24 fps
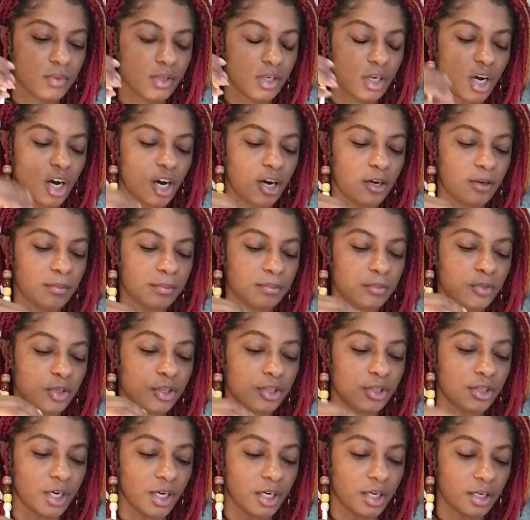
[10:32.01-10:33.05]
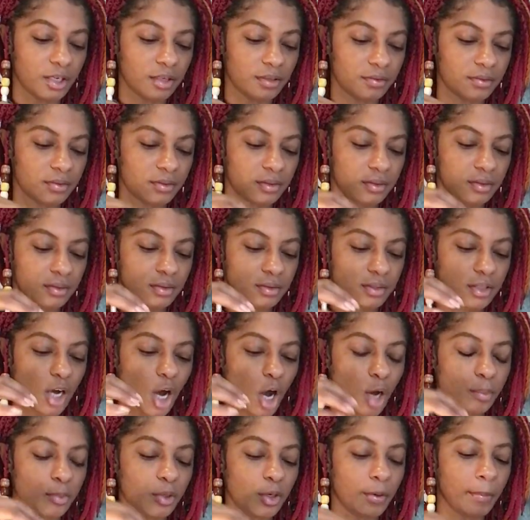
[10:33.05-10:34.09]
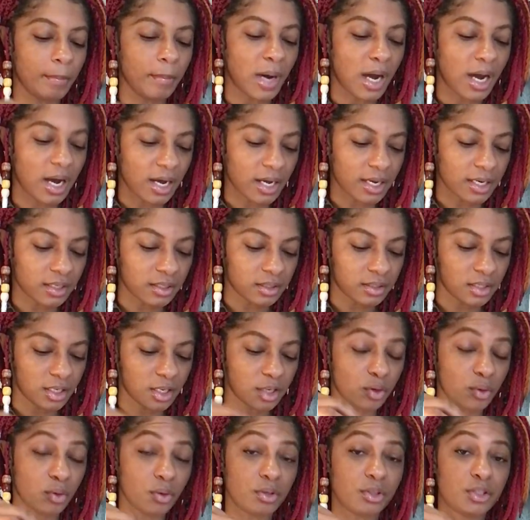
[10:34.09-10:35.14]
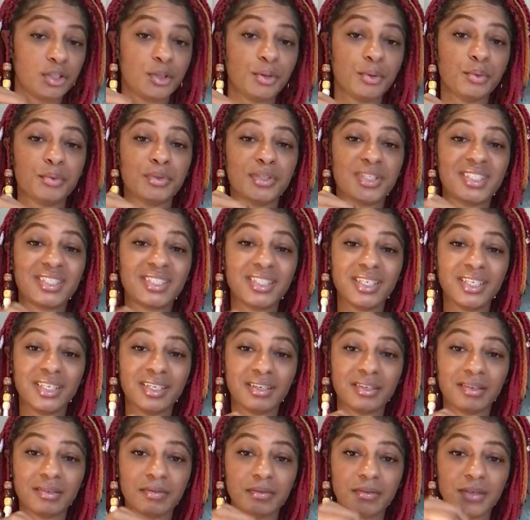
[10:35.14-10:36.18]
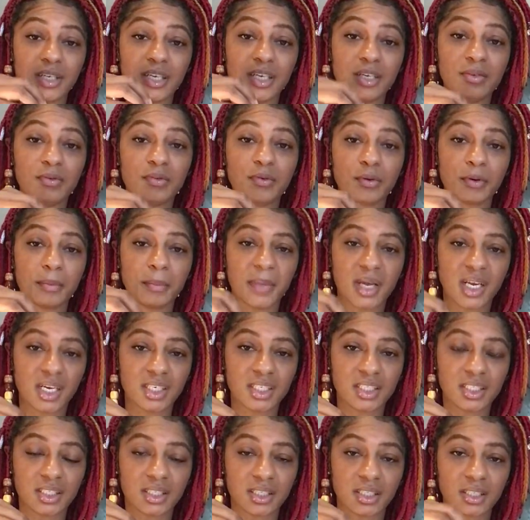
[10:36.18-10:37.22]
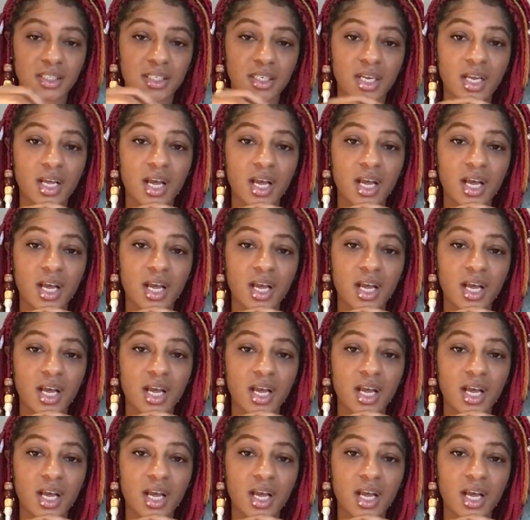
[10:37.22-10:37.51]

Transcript: calm your nerves, calm your mind in order to receive information